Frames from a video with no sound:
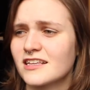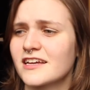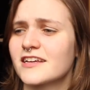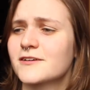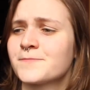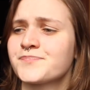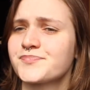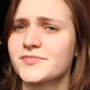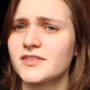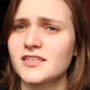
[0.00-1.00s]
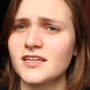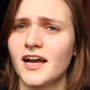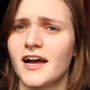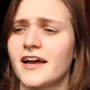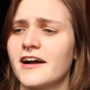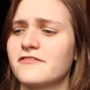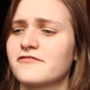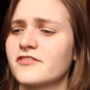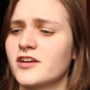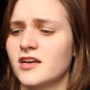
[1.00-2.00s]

Like, I have